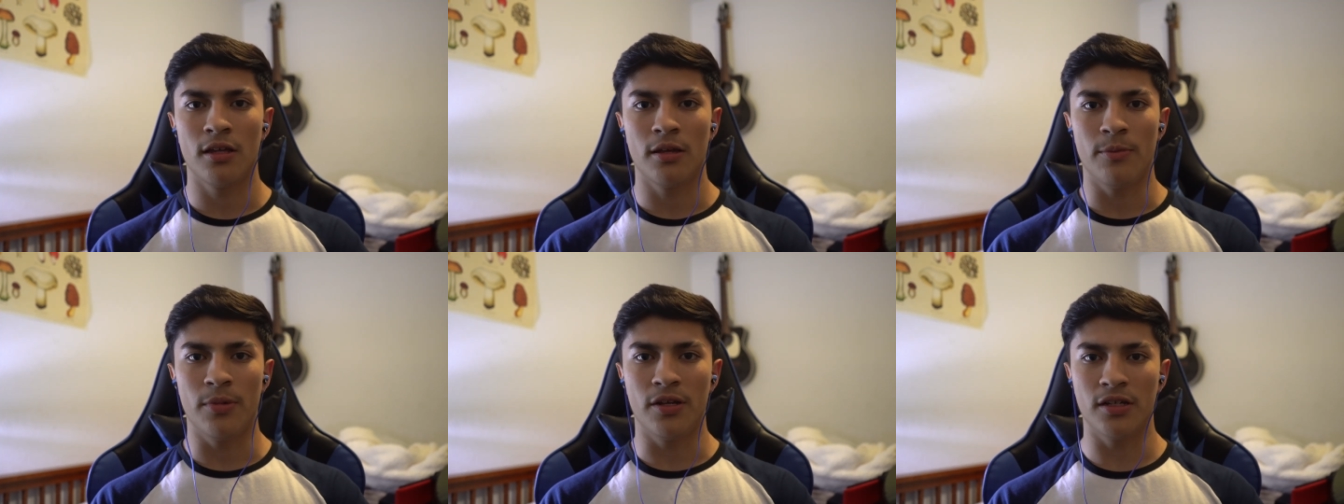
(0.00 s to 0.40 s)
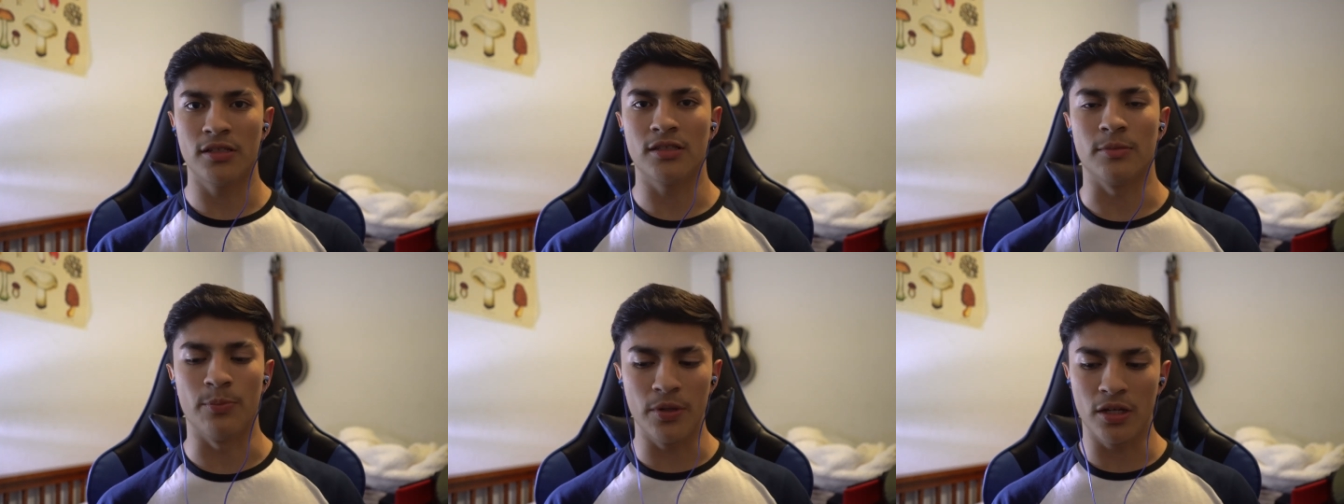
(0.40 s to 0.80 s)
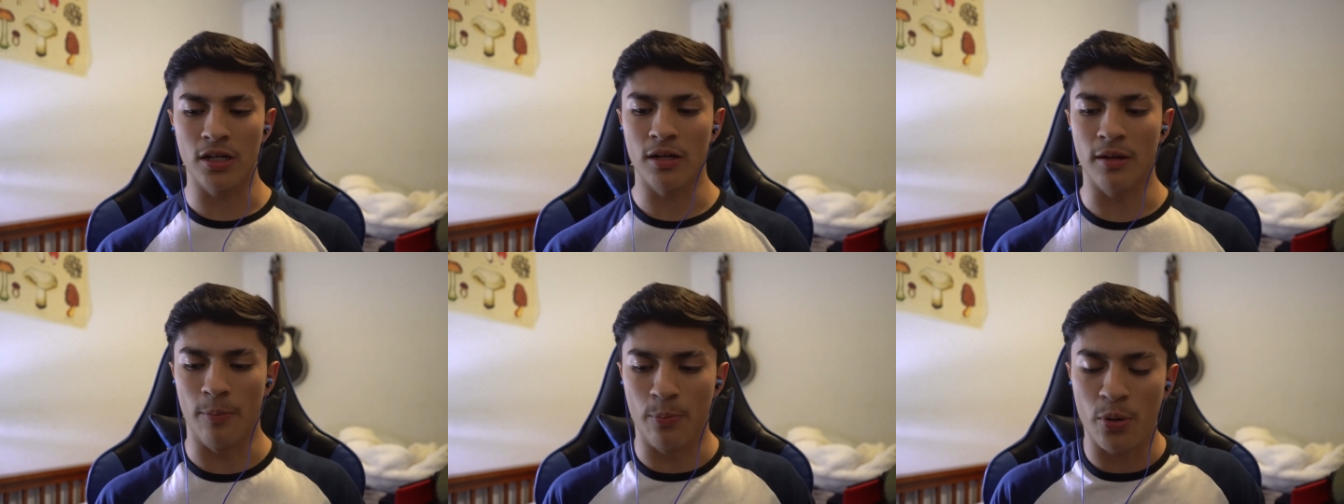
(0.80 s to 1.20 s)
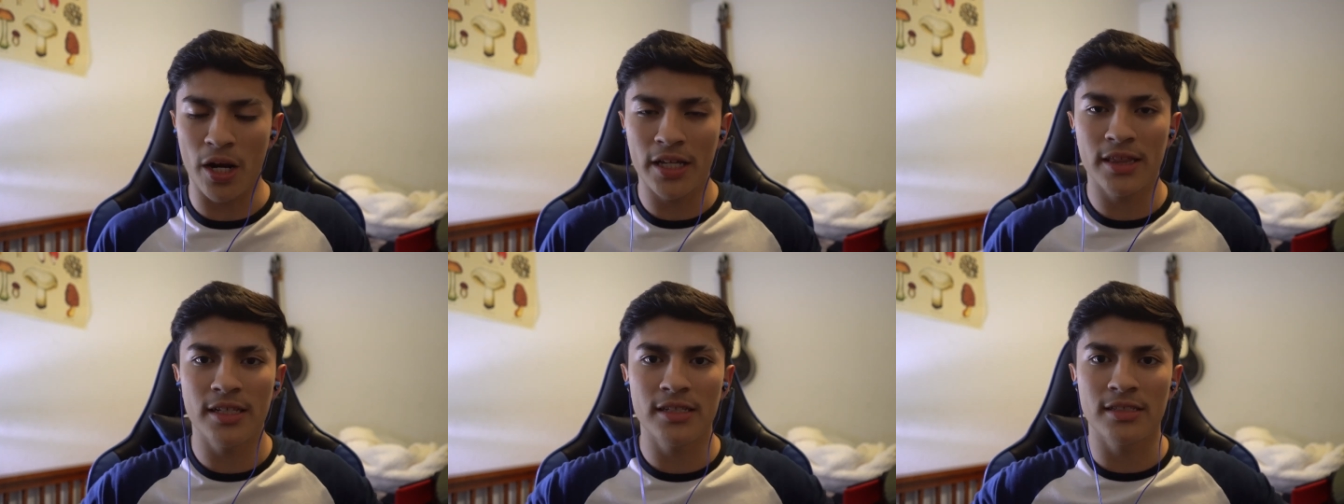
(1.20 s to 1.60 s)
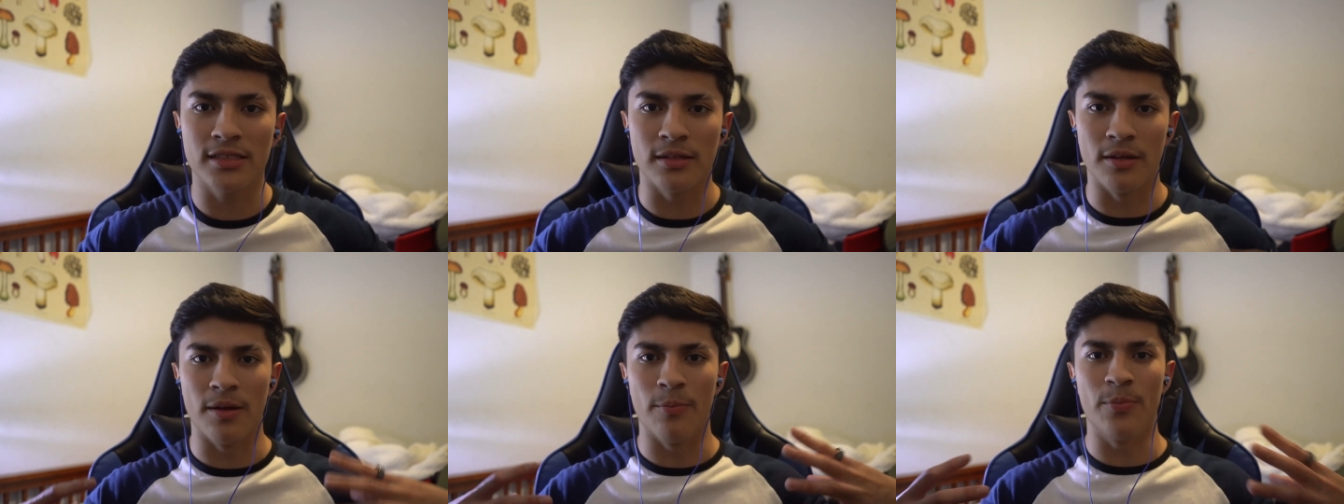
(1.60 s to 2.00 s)
because because practice
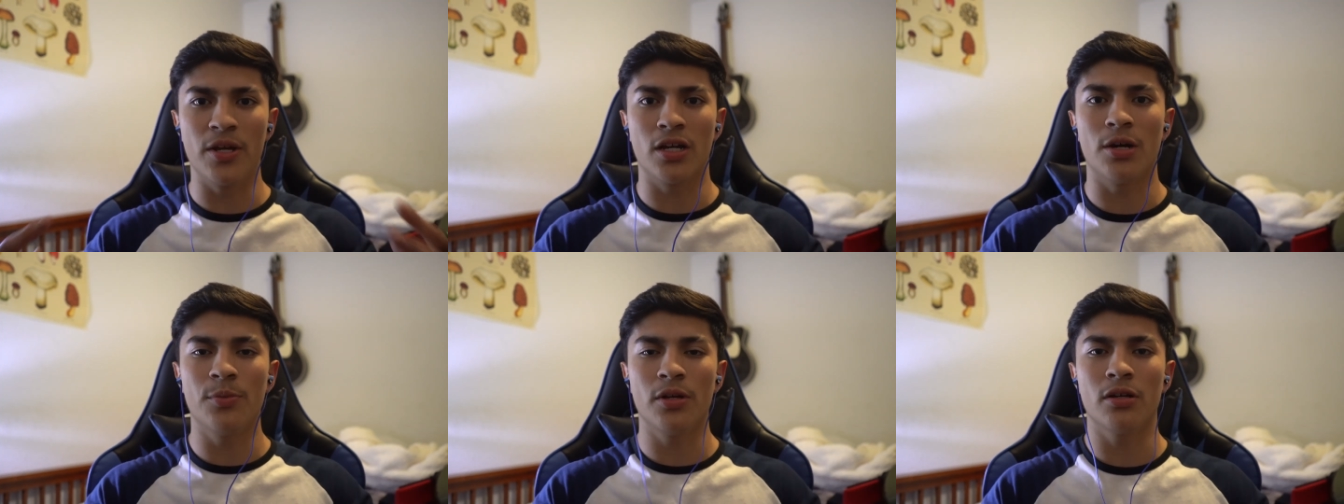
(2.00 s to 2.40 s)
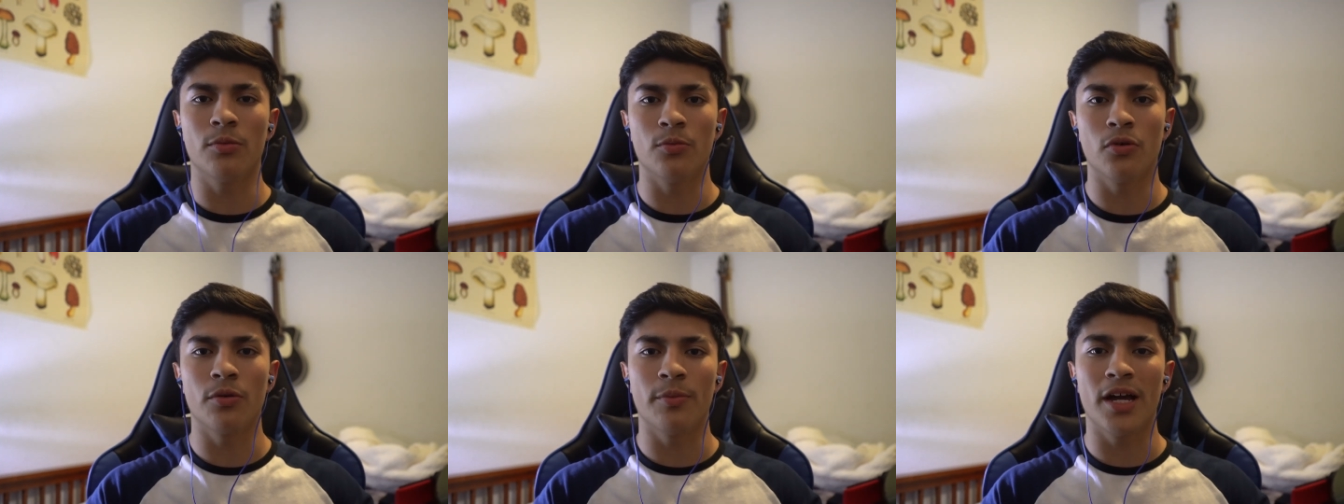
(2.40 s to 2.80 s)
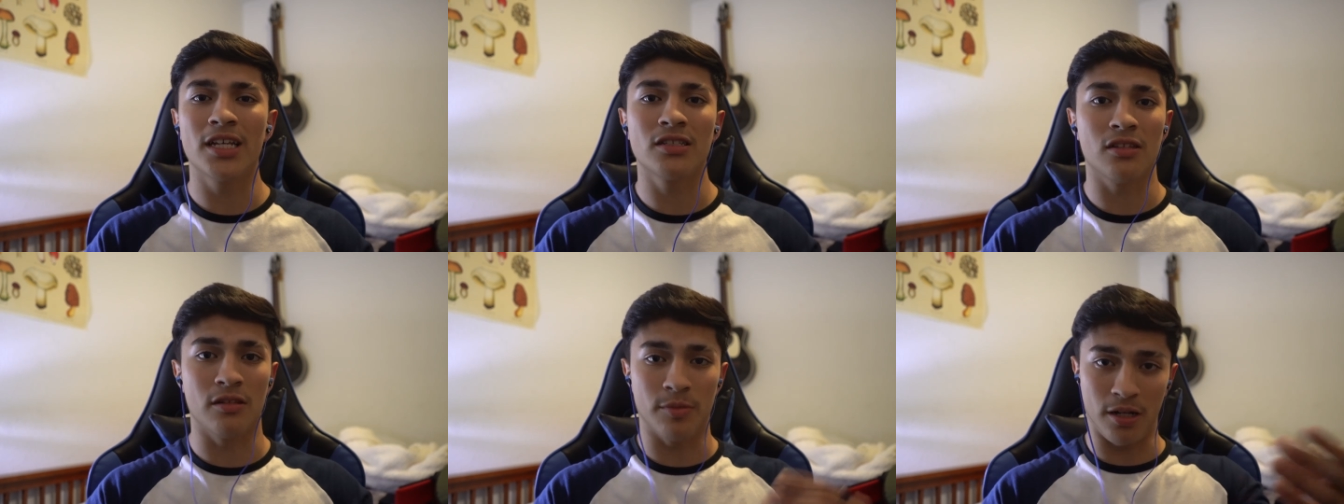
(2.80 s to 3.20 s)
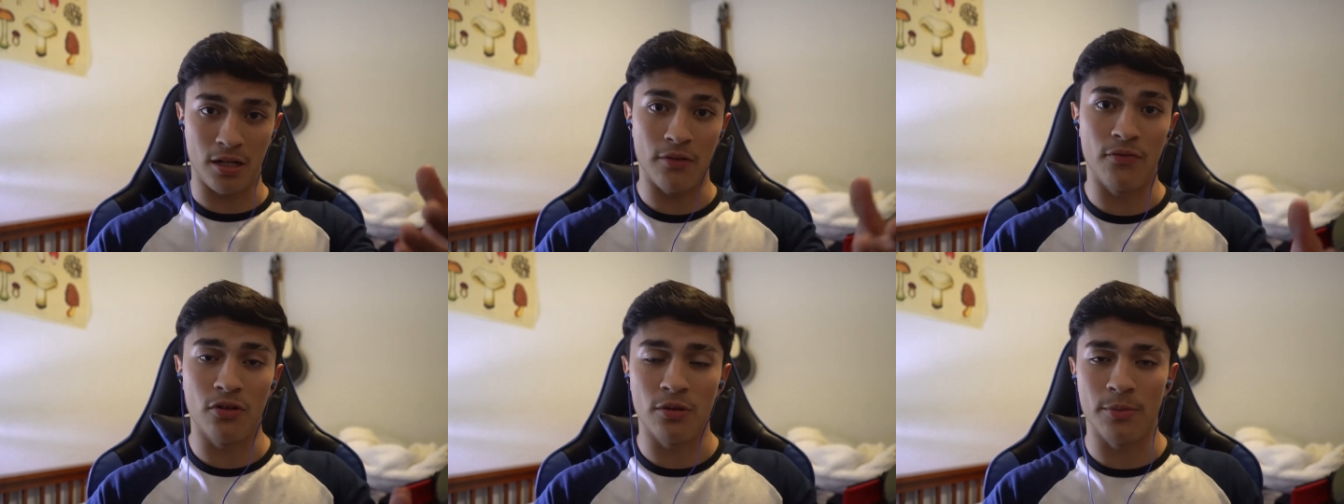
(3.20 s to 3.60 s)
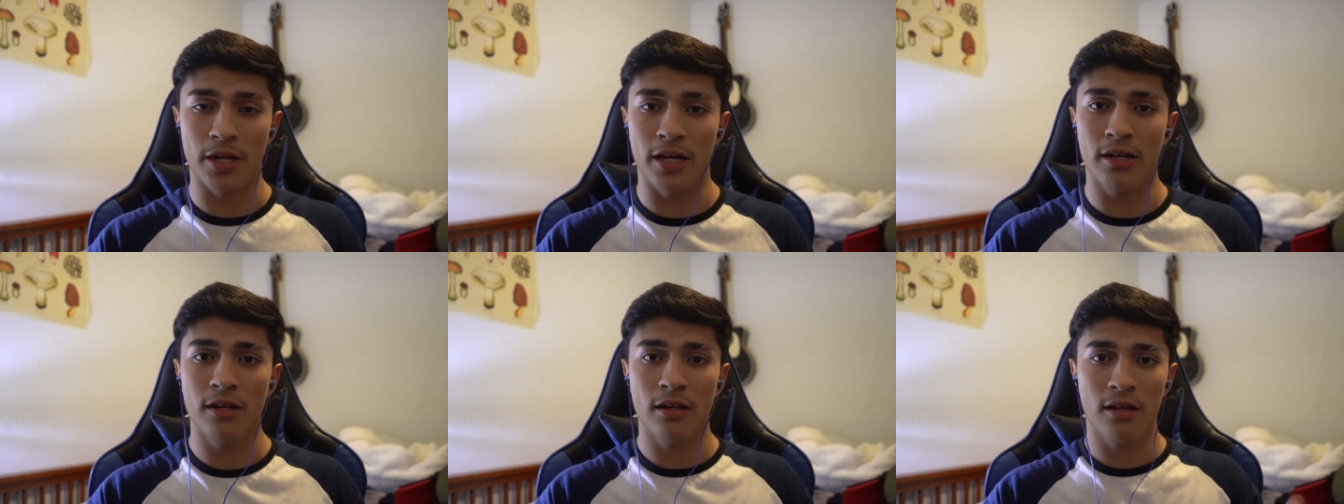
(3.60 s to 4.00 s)
becoming a more masculine man if you're a
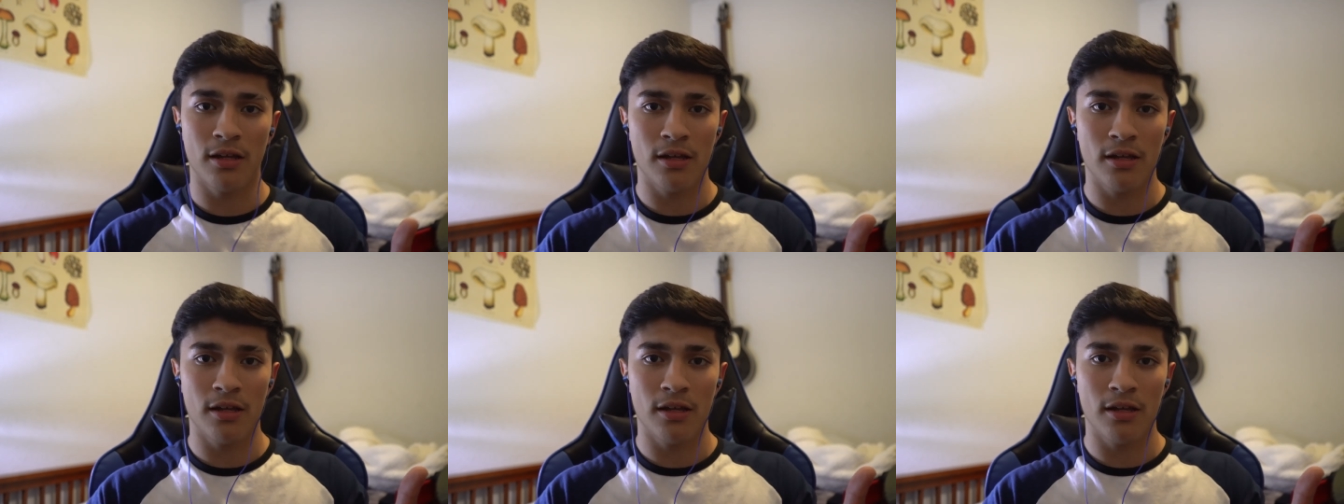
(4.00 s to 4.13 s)
man